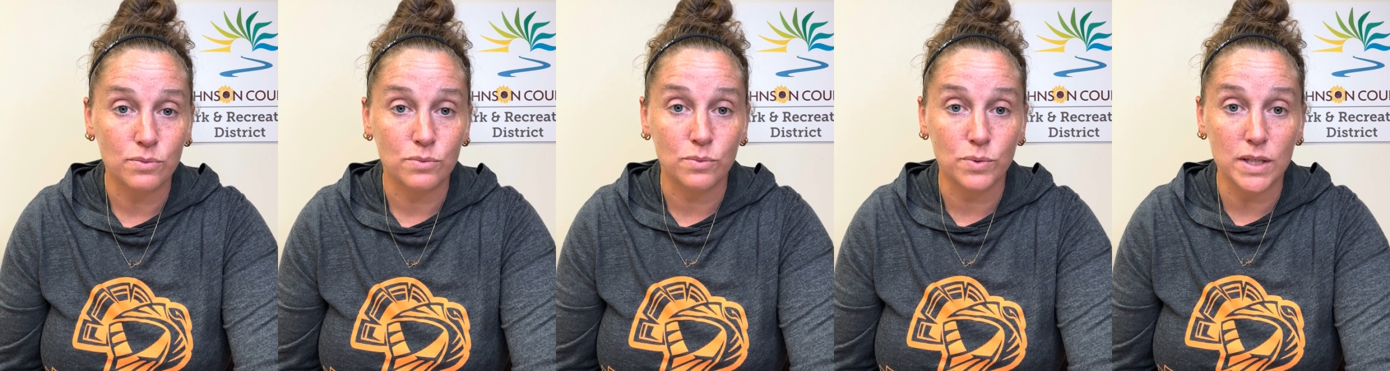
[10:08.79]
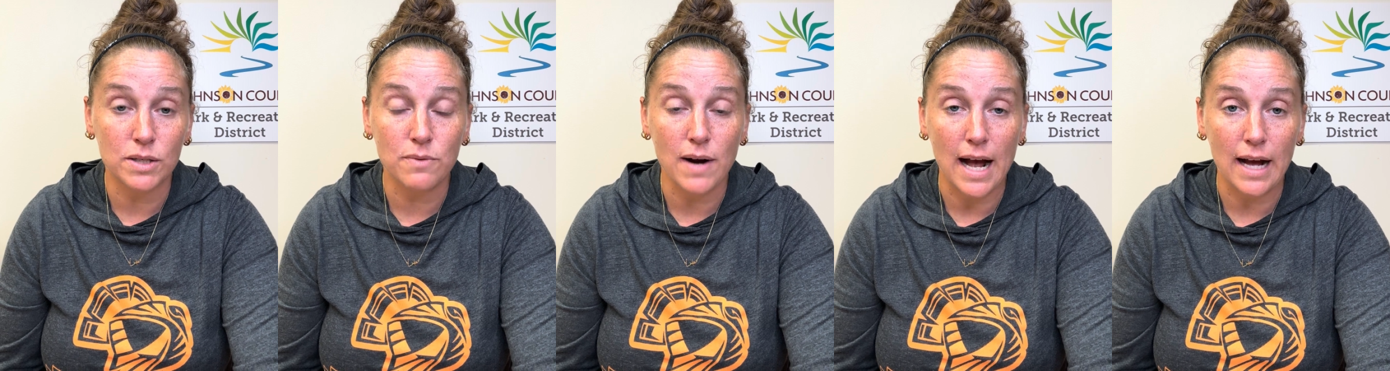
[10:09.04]

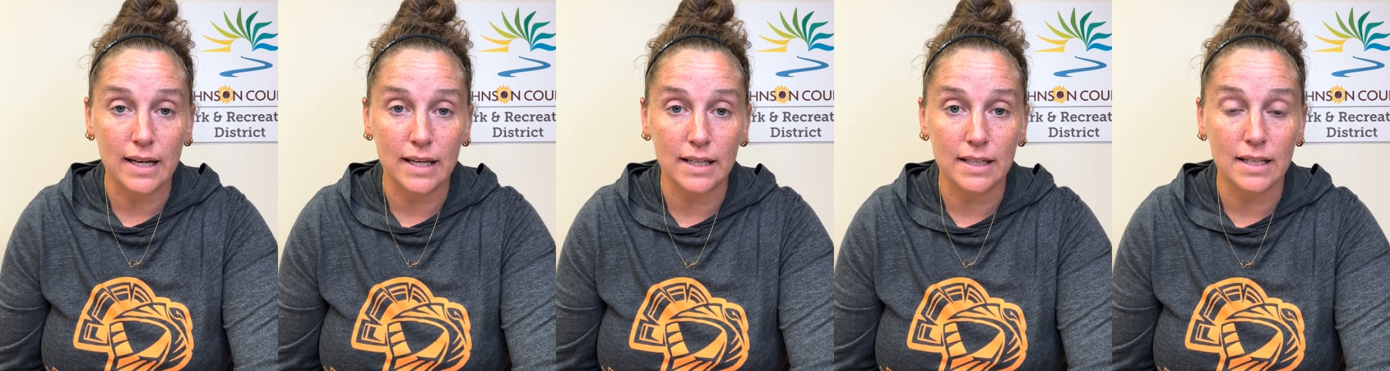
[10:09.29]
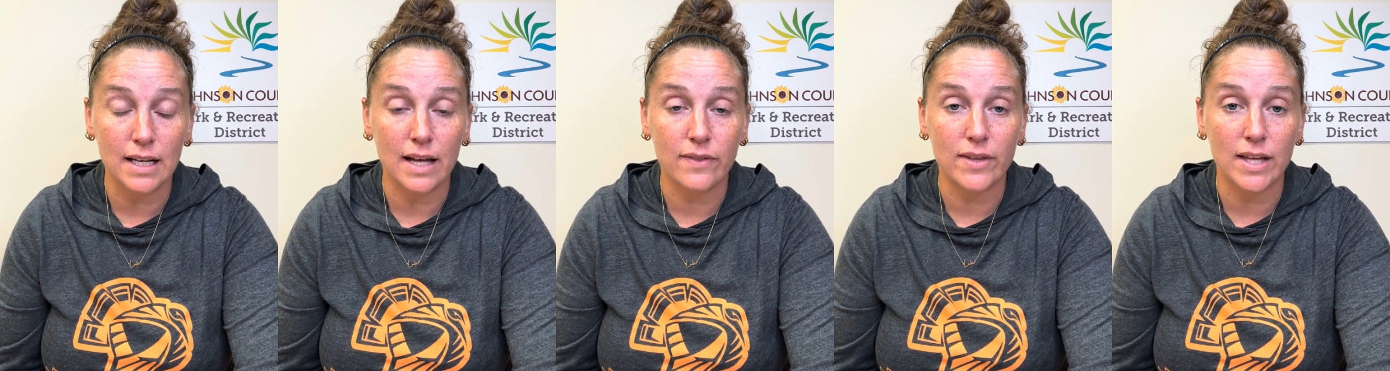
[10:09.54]
re-rack
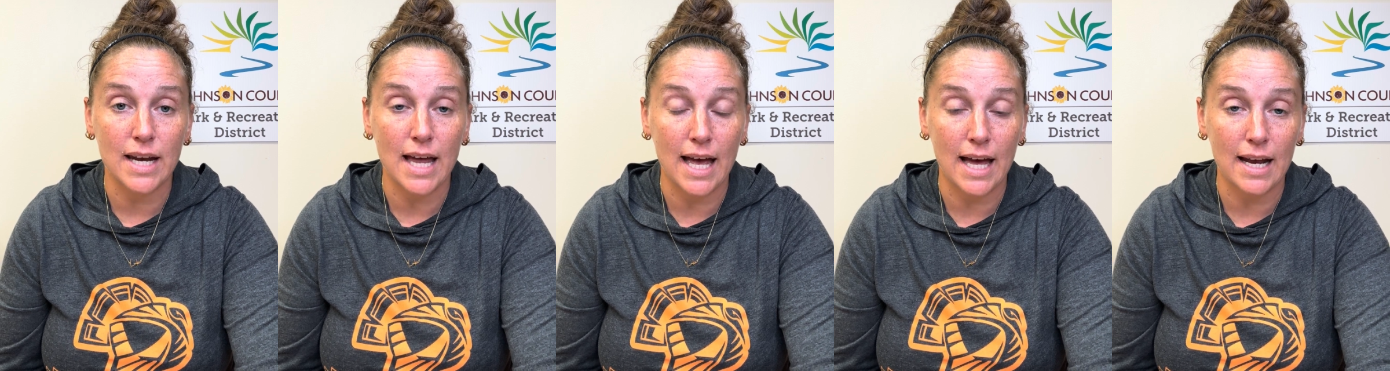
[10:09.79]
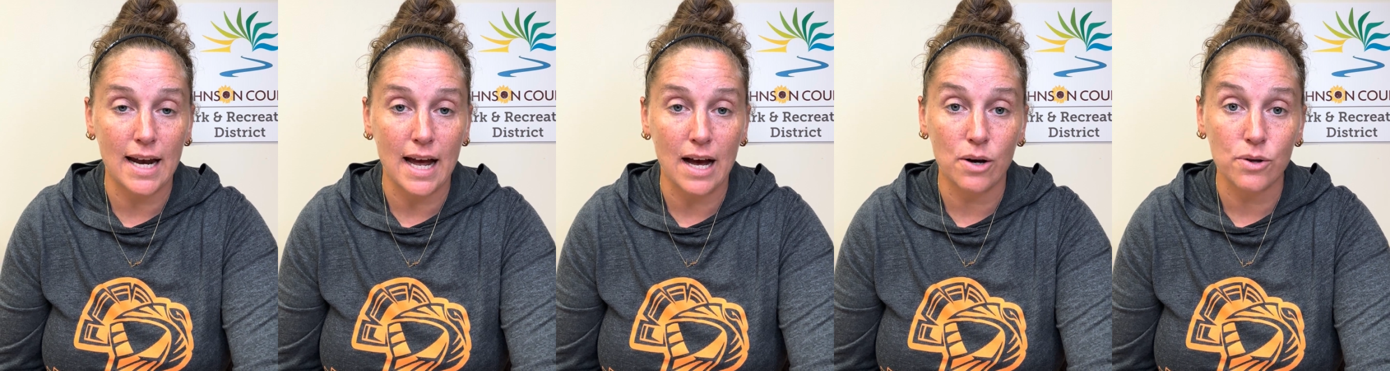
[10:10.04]
it, and then
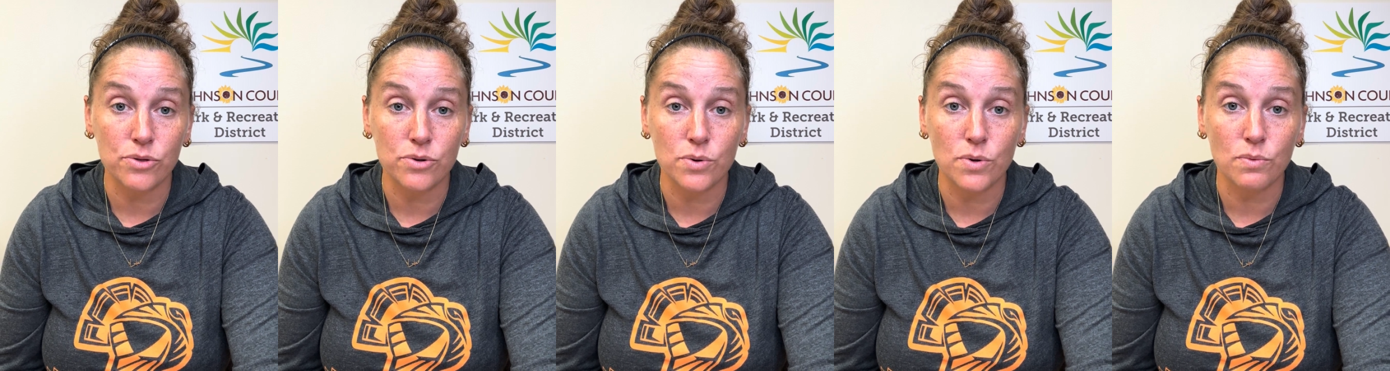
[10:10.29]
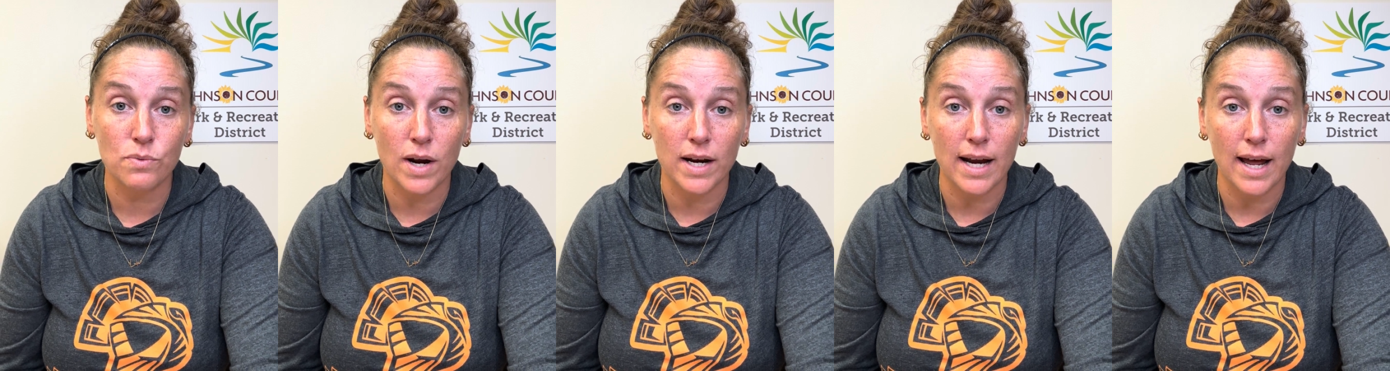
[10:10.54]
head out through the
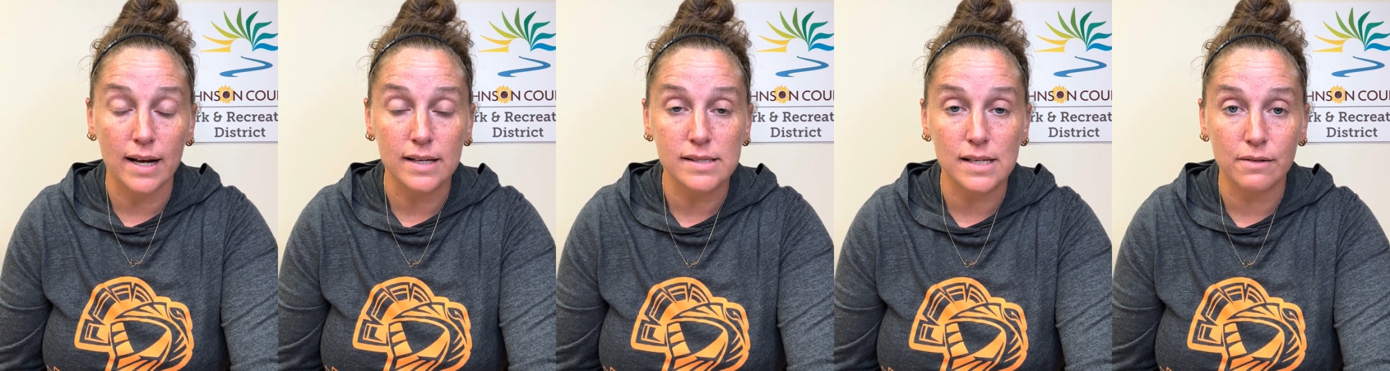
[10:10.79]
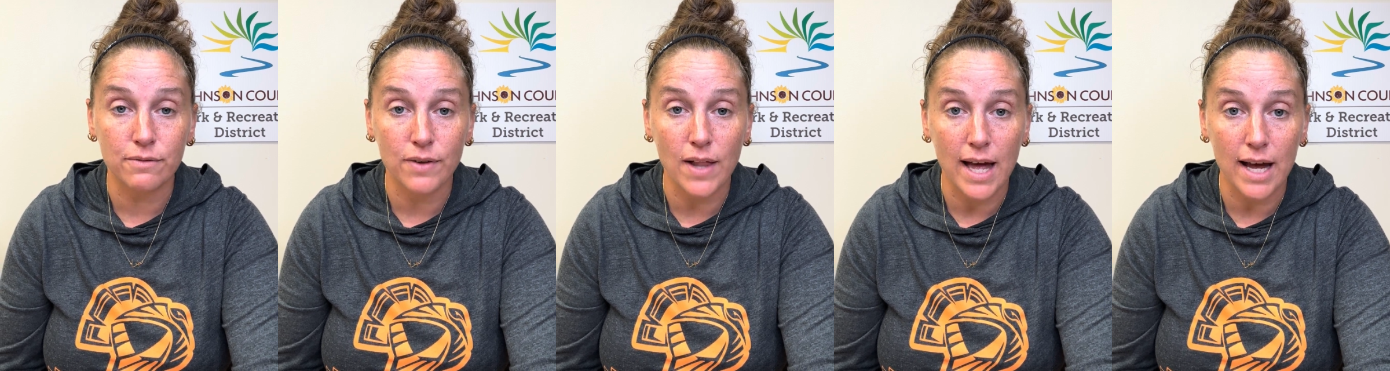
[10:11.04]
run
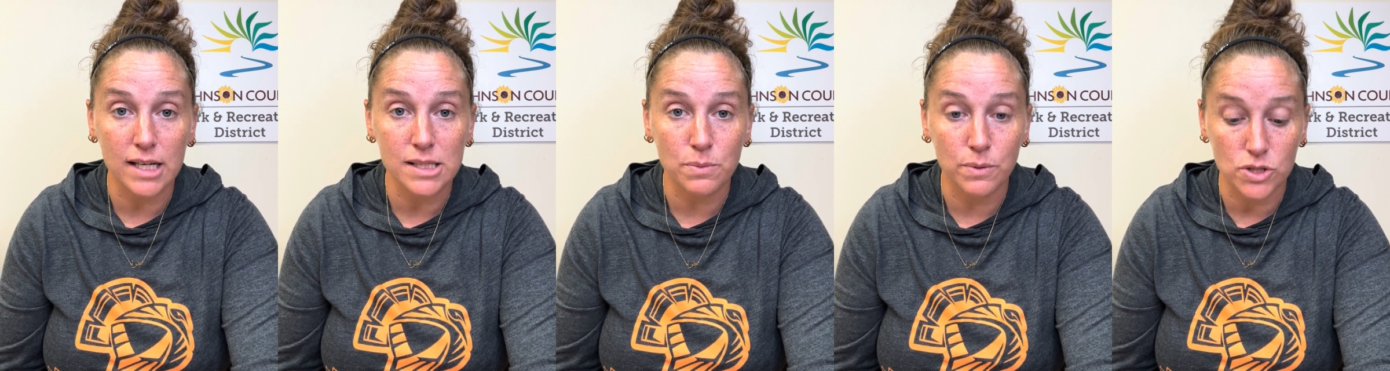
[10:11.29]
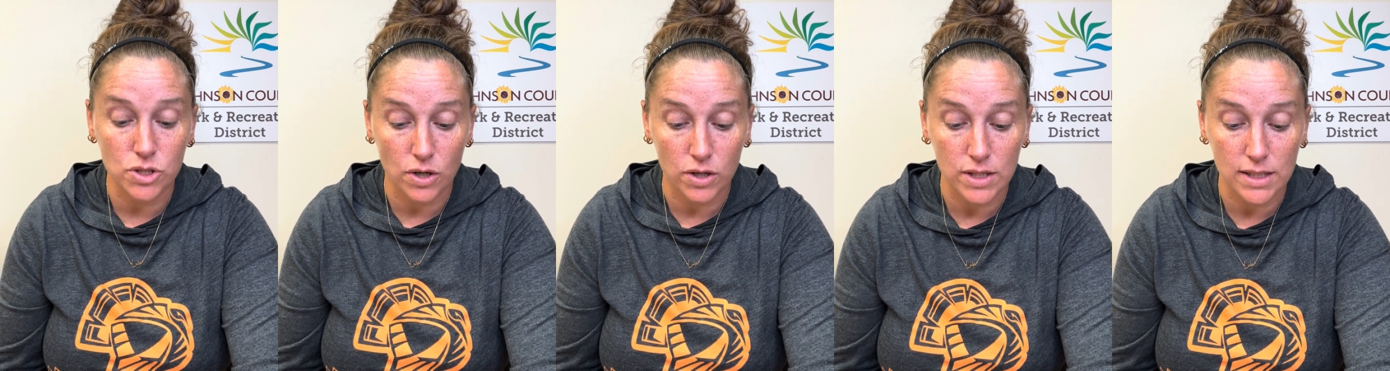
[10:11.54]
exit flags,
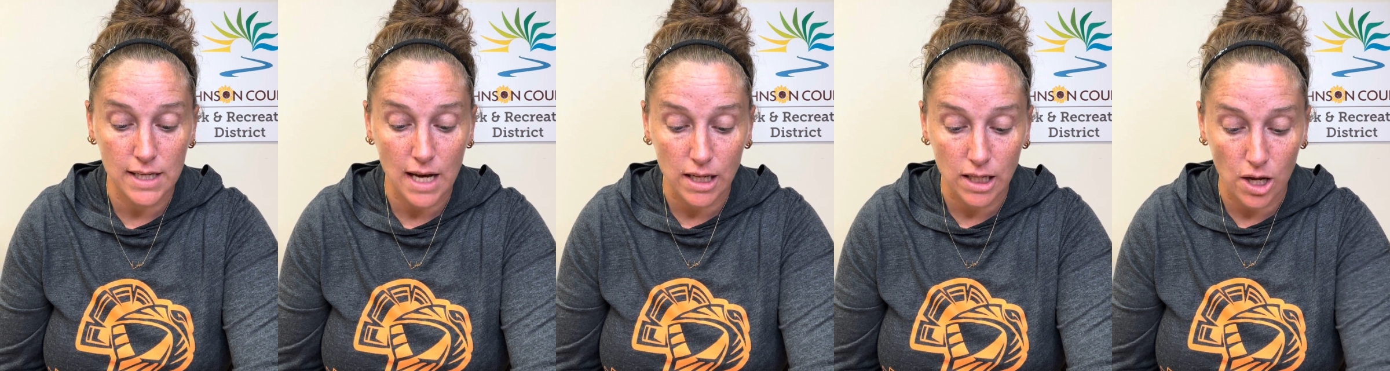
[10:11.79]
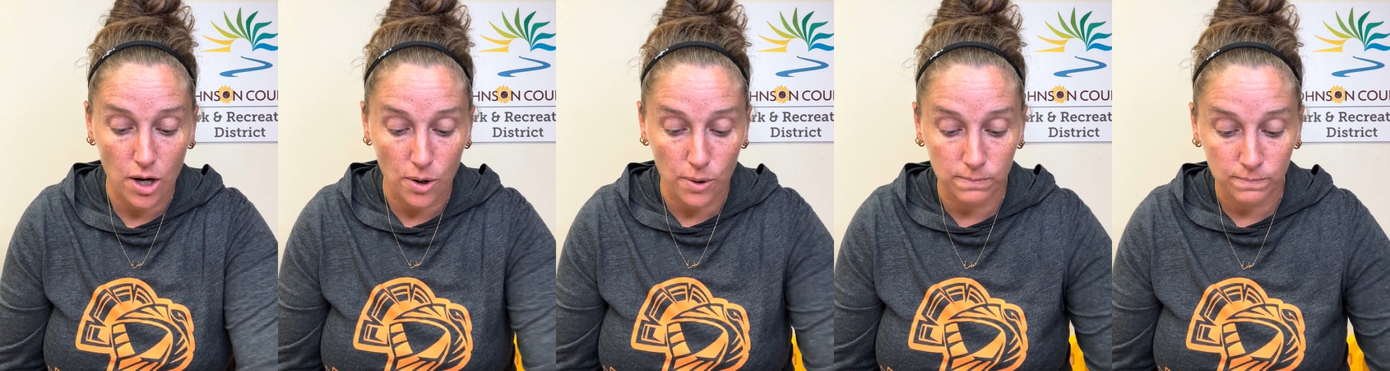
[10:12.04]
which are
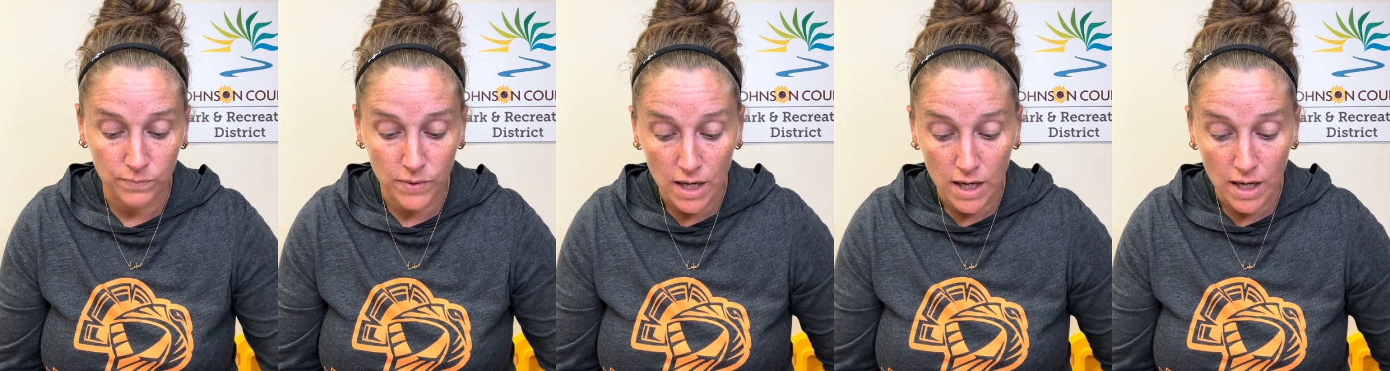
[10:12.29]
yellow.